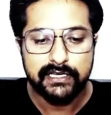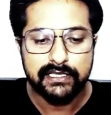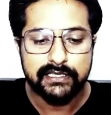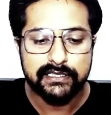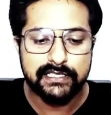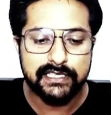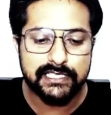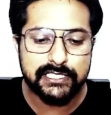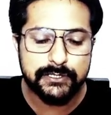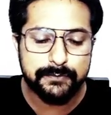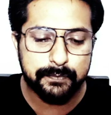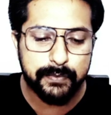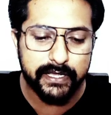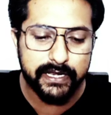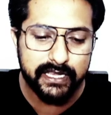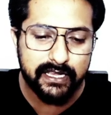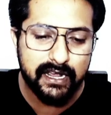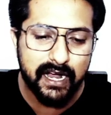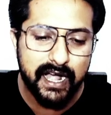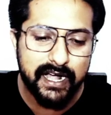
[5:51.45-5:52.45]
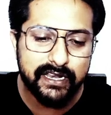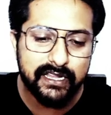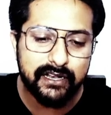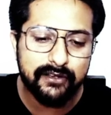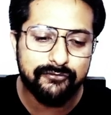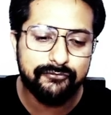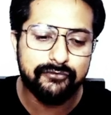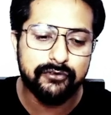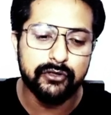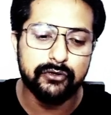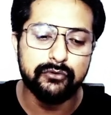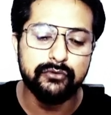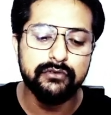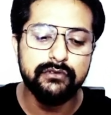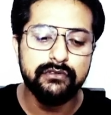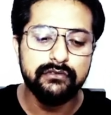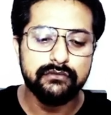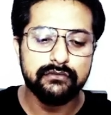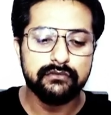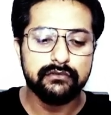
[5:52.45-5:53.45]
This pericardial fluid,
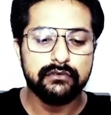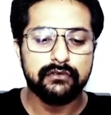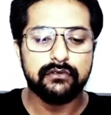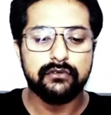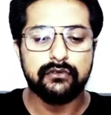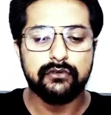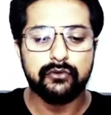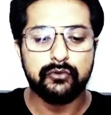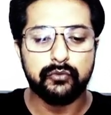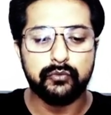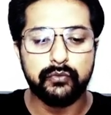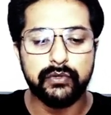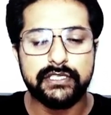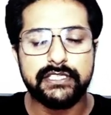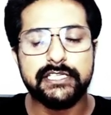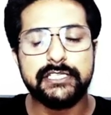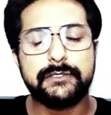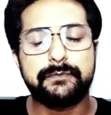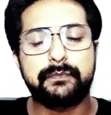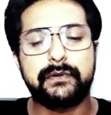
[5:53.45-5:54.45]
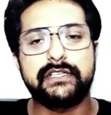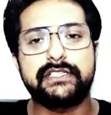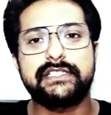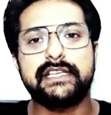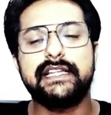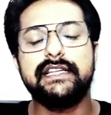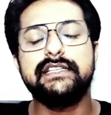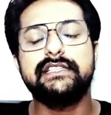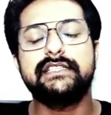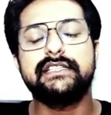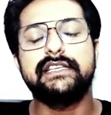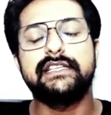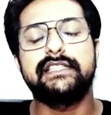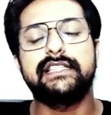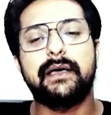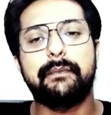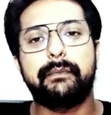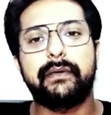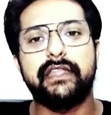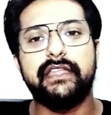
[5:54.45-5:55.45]
which is present in
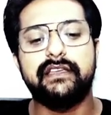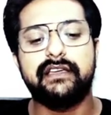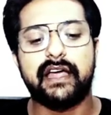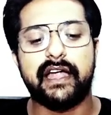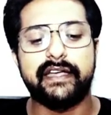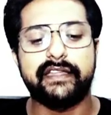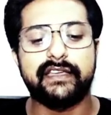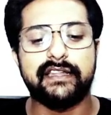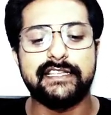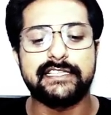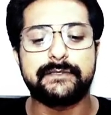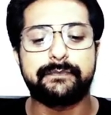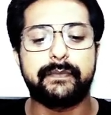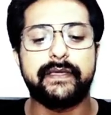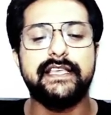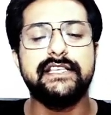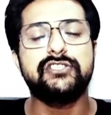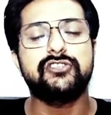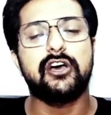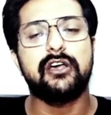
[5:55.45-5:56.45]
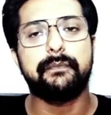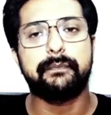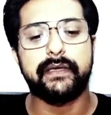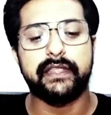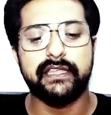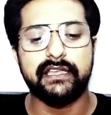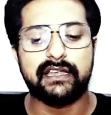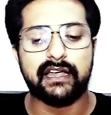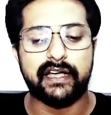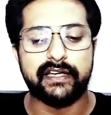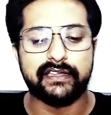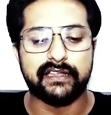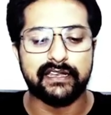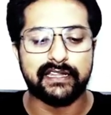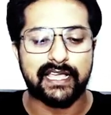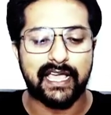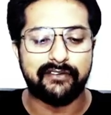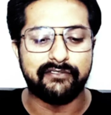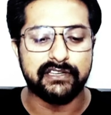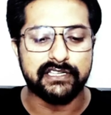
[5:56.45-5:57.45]
the pericardial space or pericardial
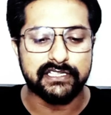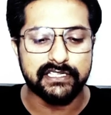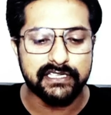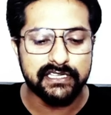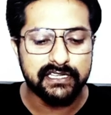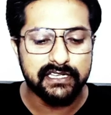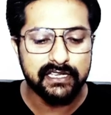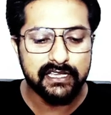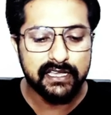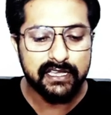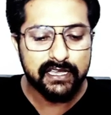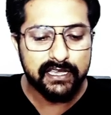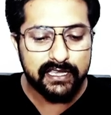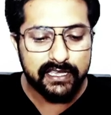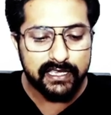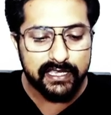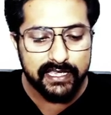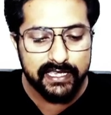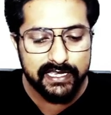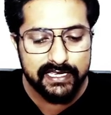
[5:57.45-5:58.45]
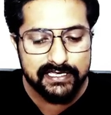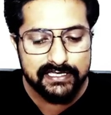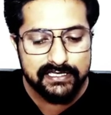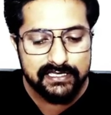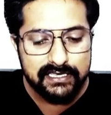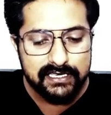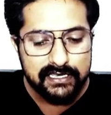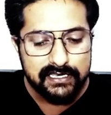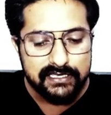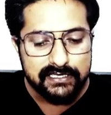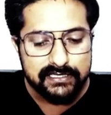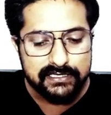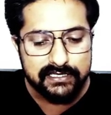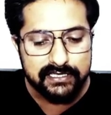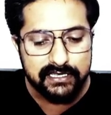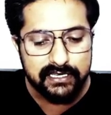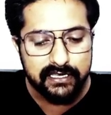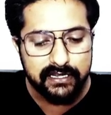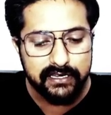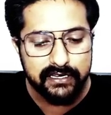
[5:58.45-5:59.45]
cavity, is
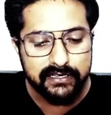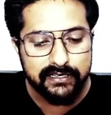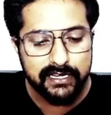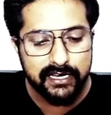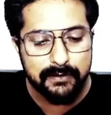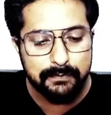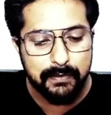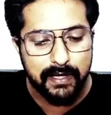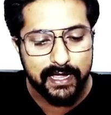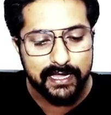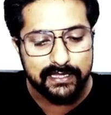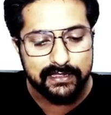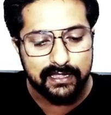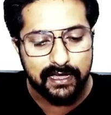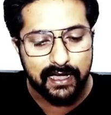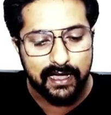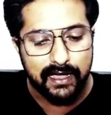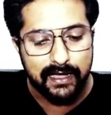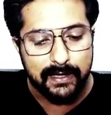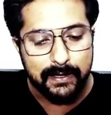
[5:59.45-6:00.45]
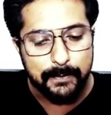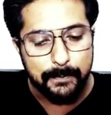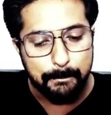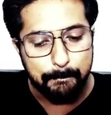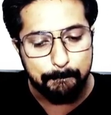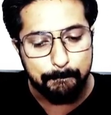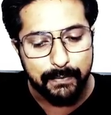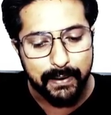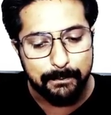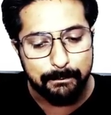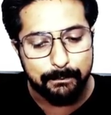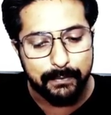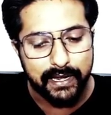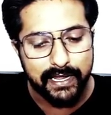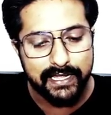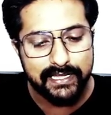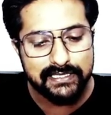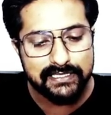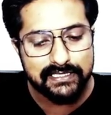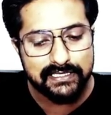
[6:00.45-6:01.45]
secreted by the
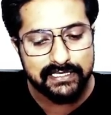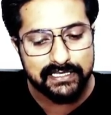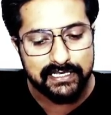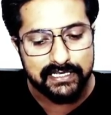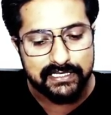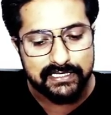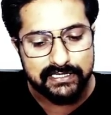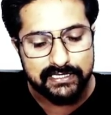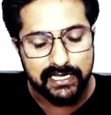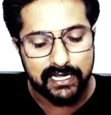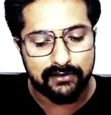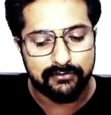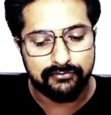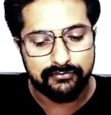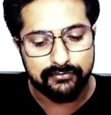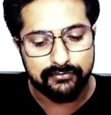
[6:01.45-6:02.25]
membranes itself.